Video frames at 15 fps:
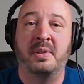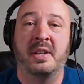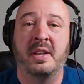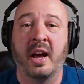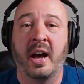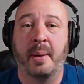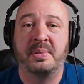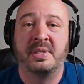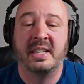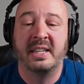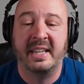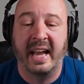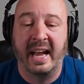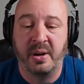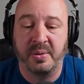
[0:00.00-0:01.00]
ups and
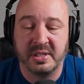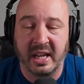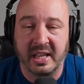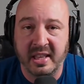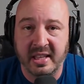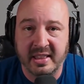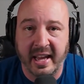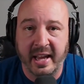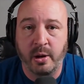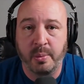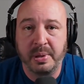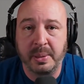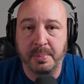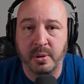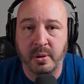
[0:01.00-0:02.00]
downs, I think, that help
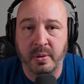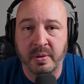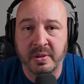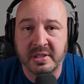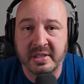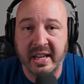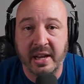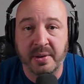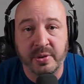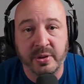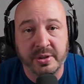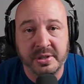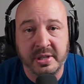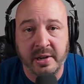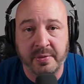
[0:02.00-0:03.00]
people stay in real
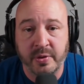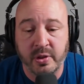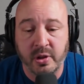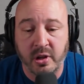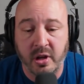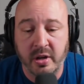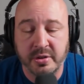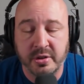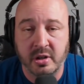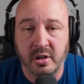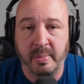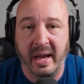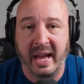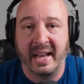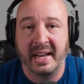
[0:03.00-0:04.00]
estate for the long
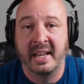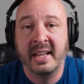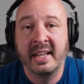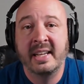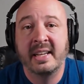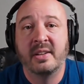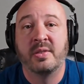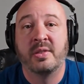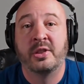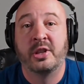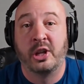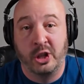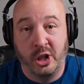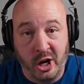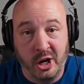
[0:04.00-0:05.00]
term. And
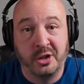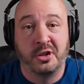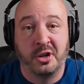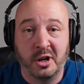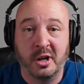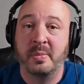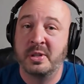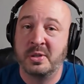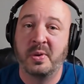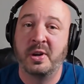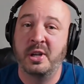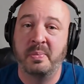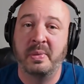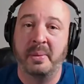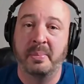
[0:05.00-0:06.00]
the long term is where
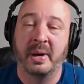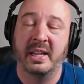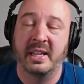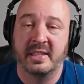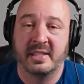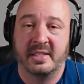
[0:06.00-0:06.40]
you make money in this